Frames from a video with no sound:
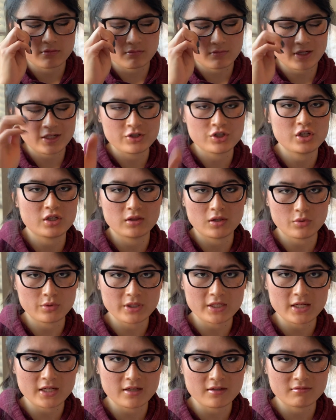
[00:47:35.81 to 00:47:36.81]
and she
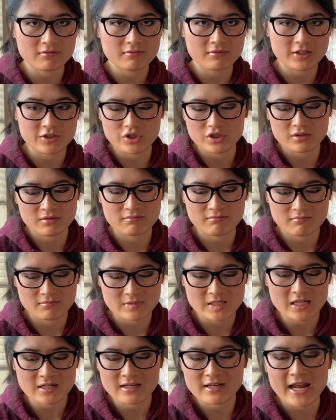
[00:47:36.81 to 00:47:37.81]
loaded it and just
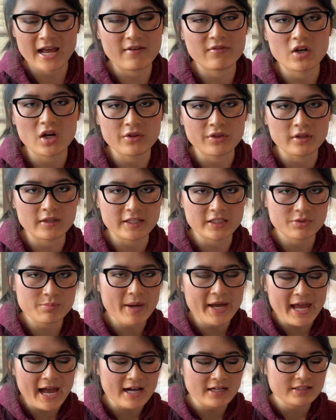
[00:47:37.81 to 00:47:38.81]
didn't have it on the list
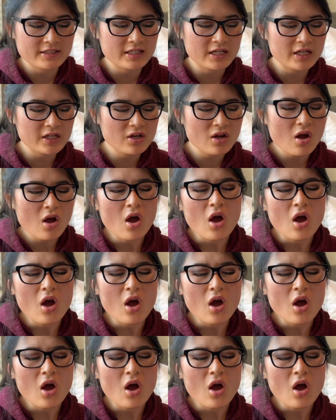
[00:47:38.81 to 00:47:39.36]
by accident,